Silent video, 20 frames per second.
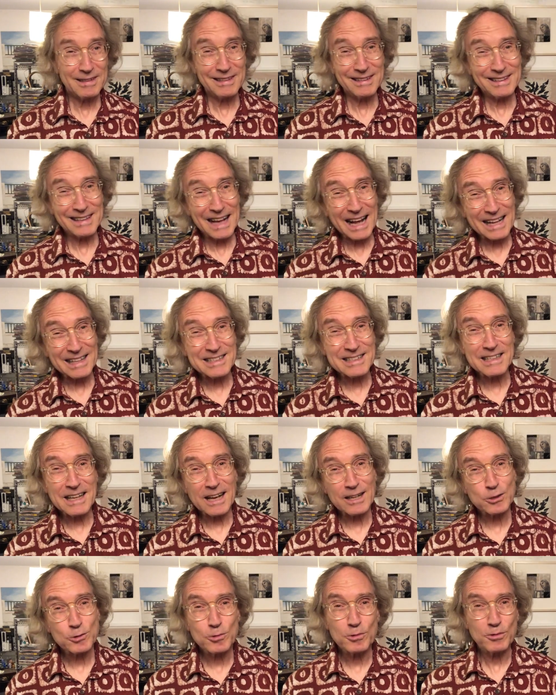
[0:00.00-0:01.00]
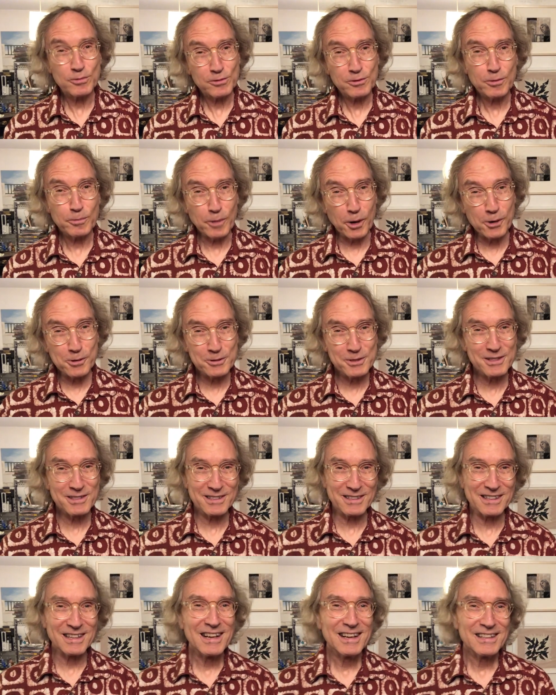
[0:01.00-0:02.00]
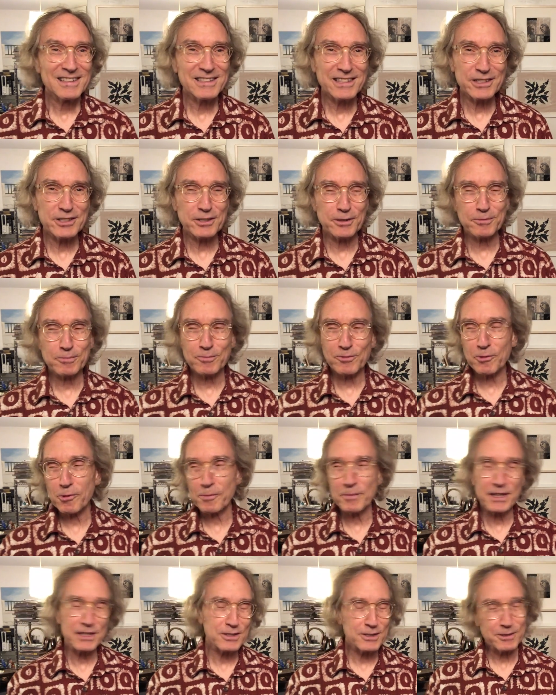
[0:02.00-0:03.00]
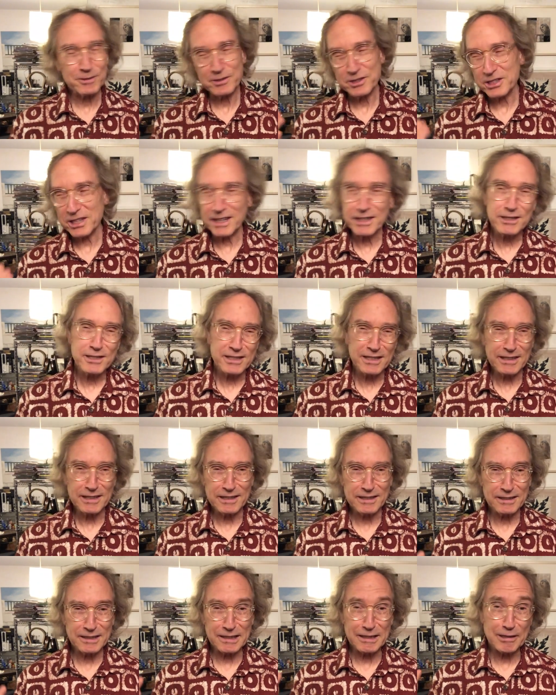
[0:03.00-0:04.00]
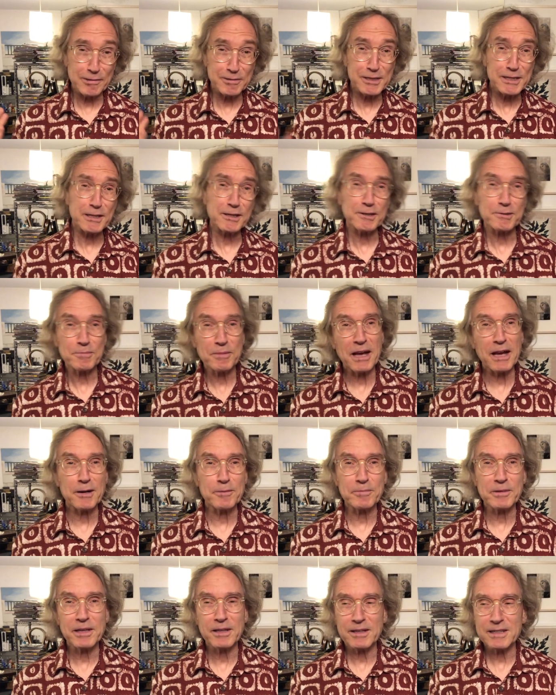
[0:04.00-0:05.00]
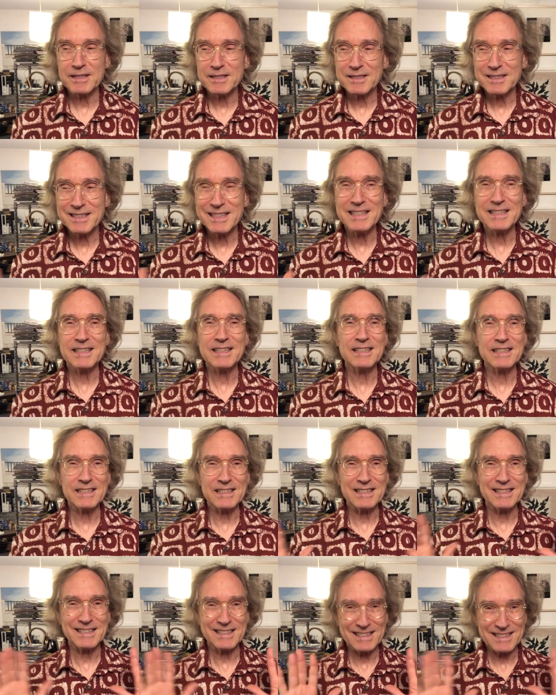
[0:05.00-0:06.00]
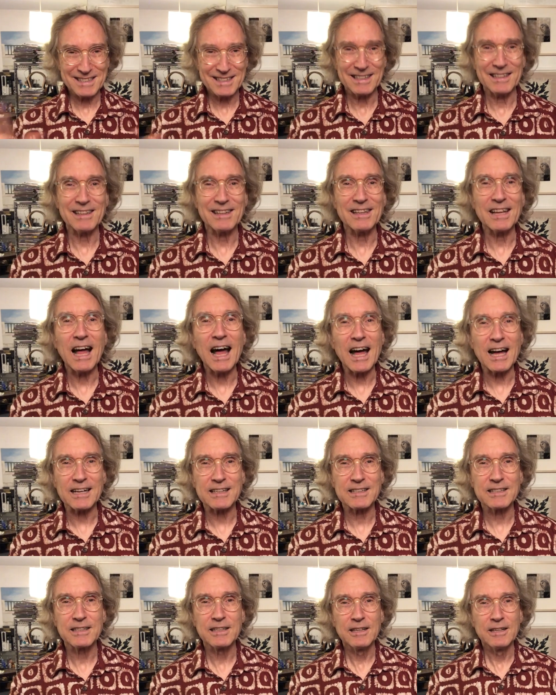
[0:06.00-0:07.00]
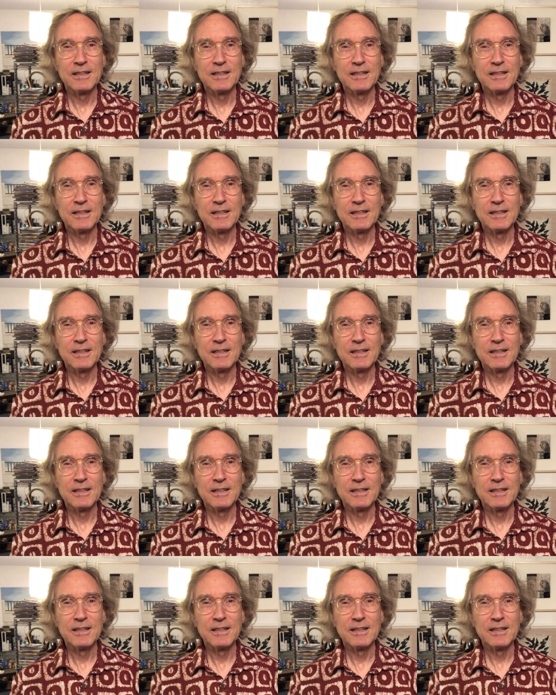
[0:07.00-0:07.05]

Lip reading: That's not true for most digital formats that are changing and there's incompatibility. CD is just locked.